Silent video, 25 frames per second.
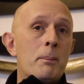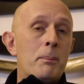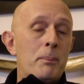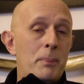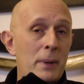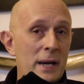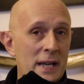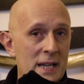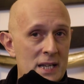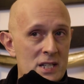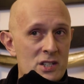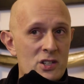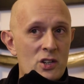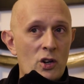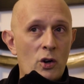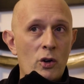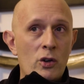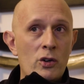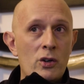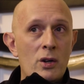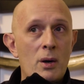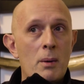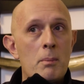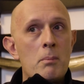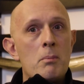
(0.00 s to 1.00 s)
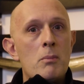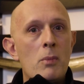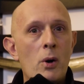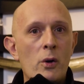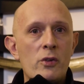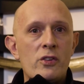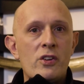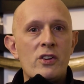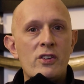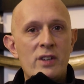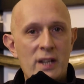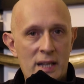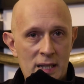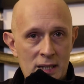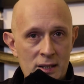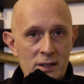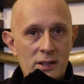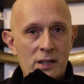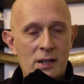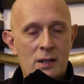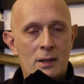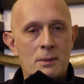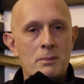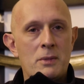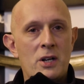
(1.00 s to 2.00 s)
Based on modern
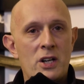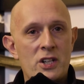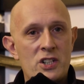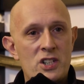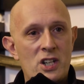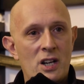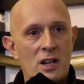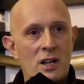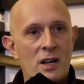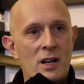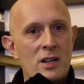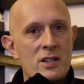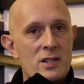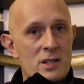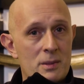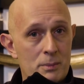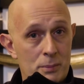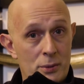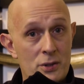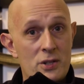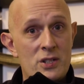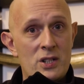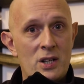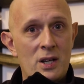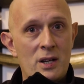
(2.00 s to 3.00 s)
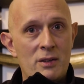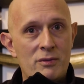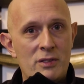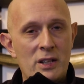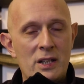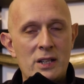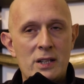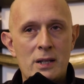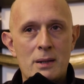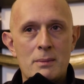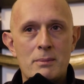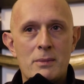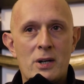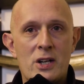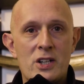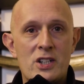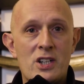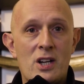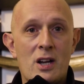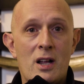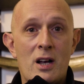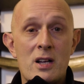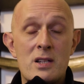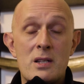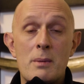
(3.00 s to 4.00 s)
Indian martial arts and preserved Indian
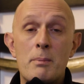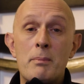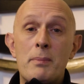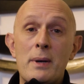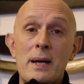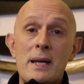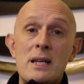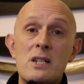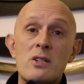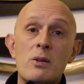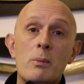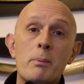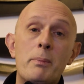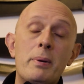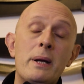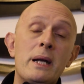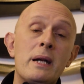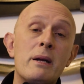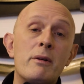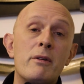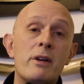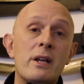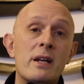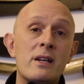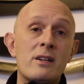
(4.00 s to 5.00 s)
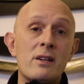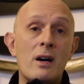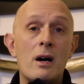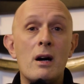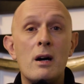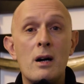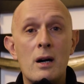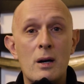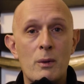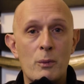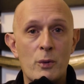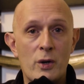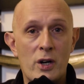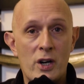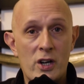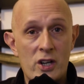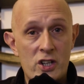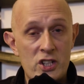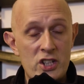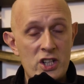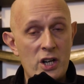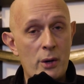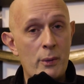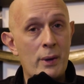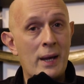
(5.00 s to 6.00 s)
martial arts, and based on period
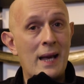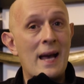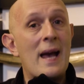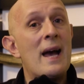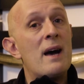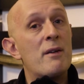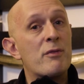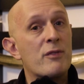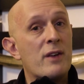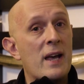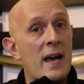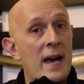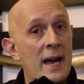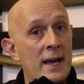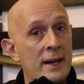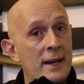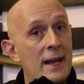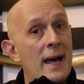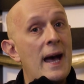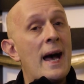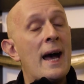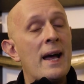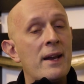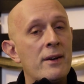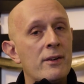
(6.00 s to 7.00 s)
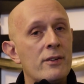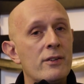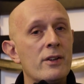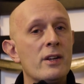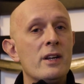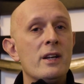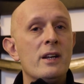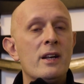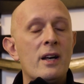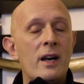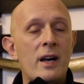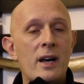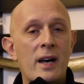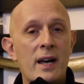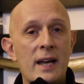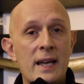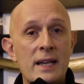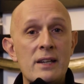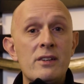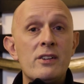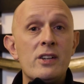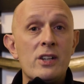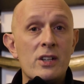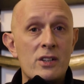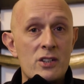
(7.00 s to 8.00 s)
artwork showing Afghan and
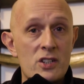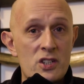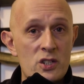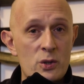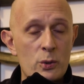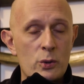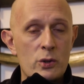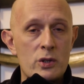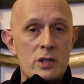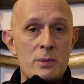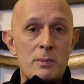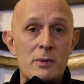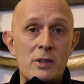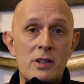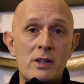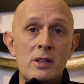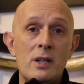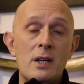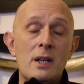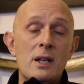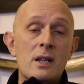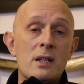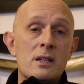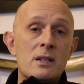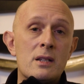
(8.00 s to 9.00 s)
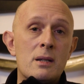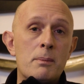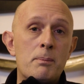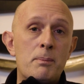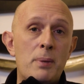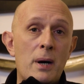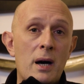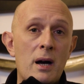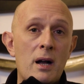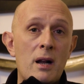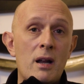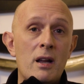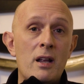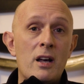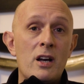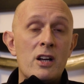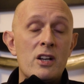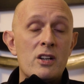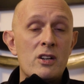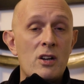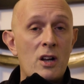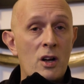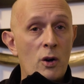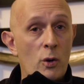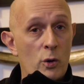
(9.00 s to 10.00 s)
Indian swordsmen, the buckler
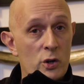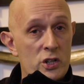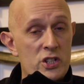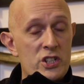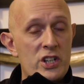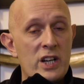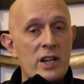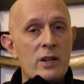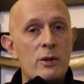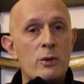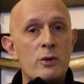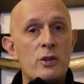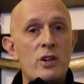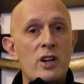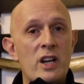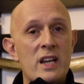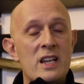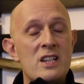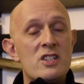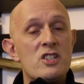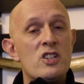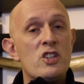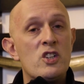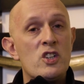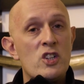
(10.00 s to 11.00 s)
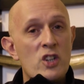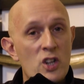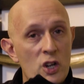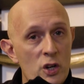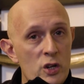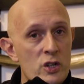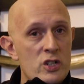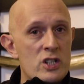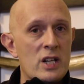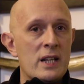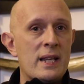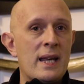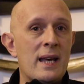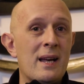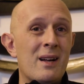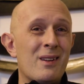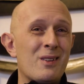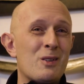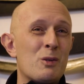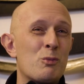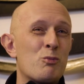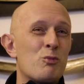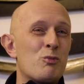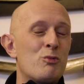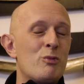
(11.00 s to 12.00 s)
or shield is usually
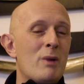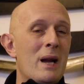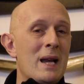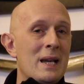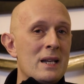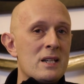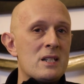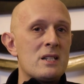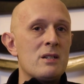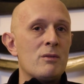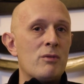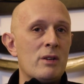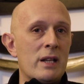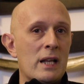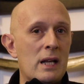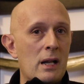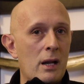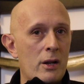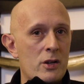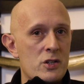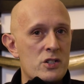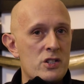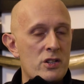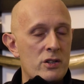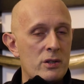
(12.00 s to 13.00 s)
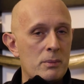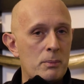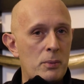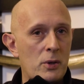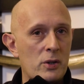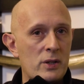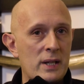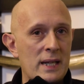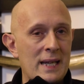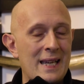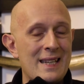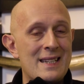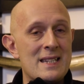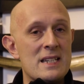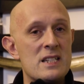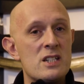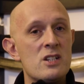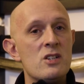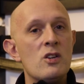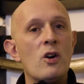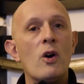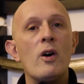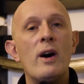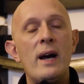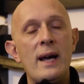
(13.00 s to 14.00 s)
held relatively close to the body. It is
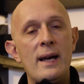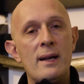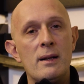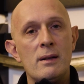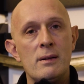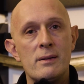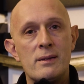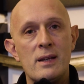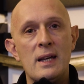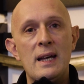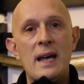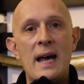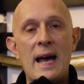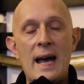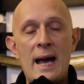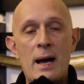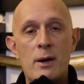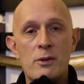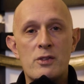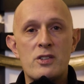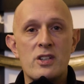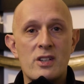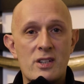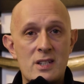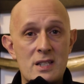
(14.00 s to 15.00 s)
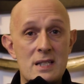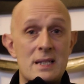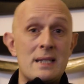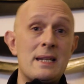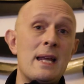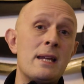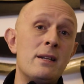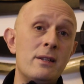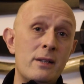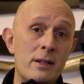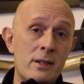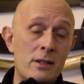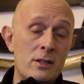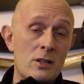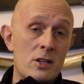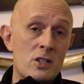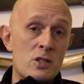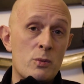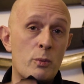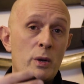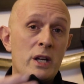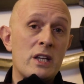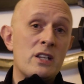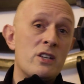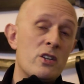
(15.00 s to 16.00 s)
not held out extended
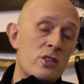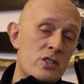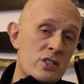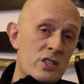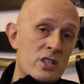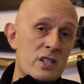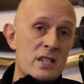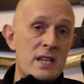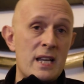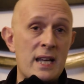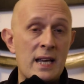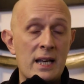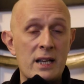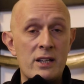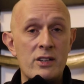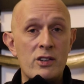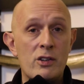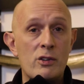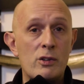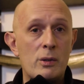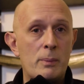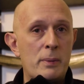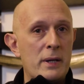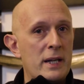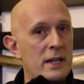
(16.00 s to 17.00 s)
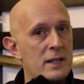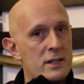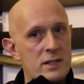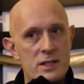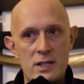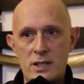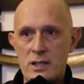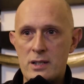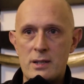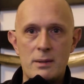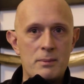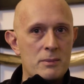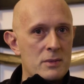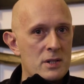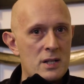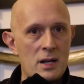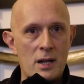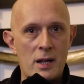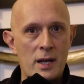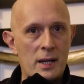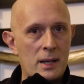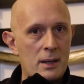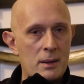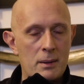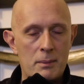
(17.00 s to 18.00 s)
as we're used to seeing in European systems
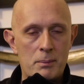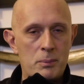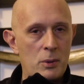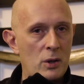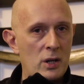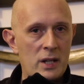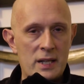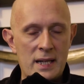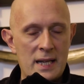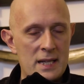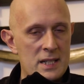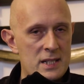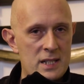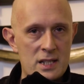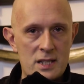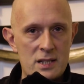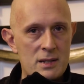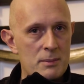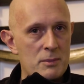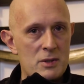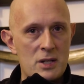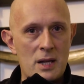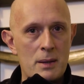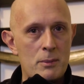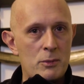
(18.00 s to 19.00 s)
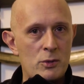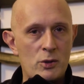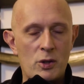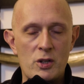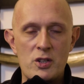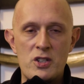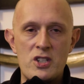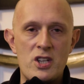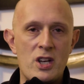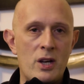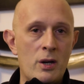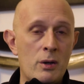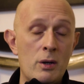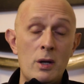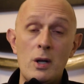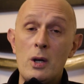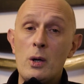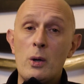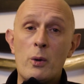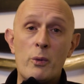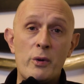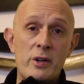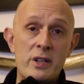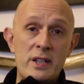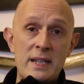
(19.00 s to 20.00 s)
like Bolognese systems like Marozzo,
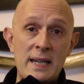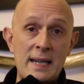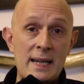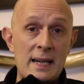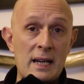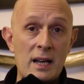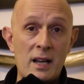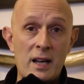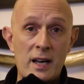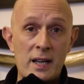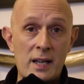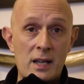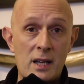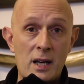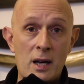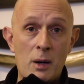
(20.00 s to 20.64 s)
or indeed like